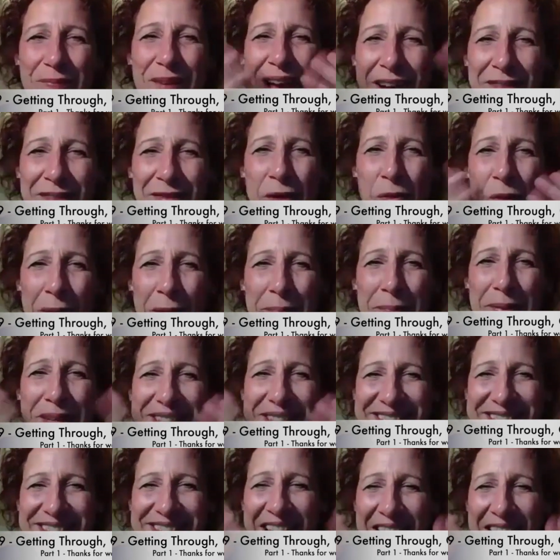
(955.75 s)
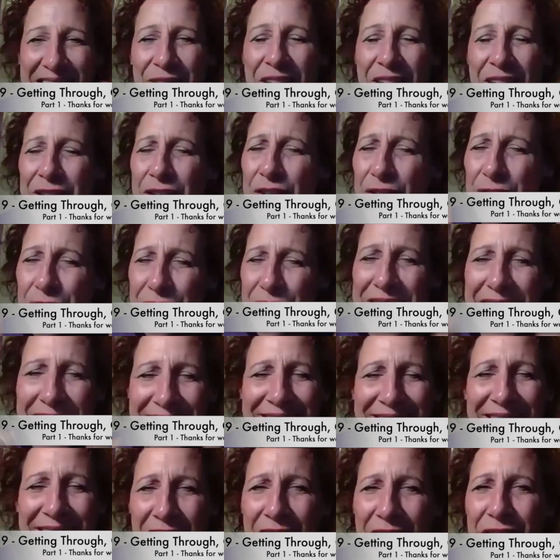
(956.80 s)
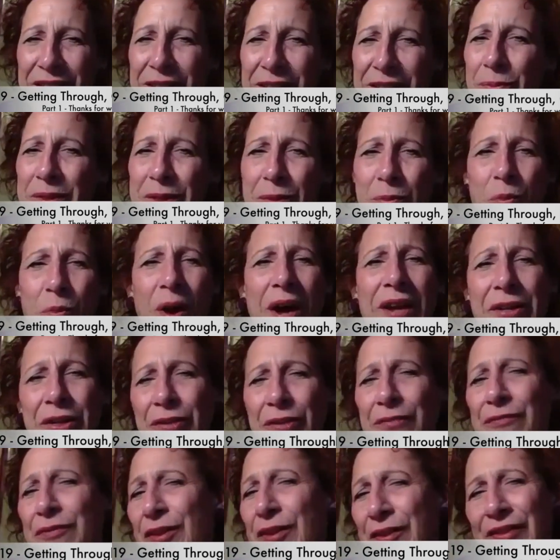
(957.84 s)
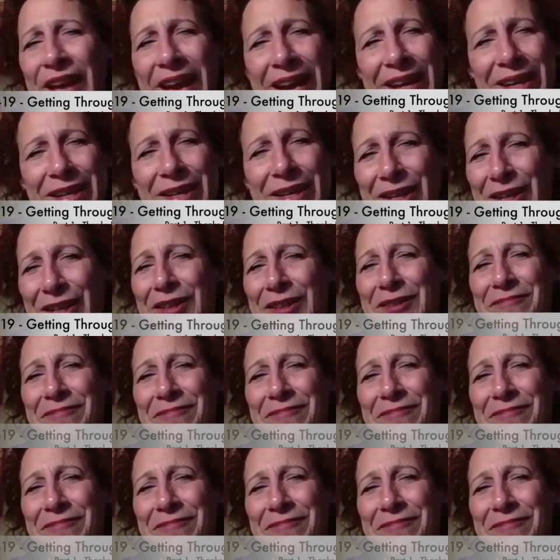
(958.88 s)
Everyone be safe, and you take care. This was wonderful. Thank you.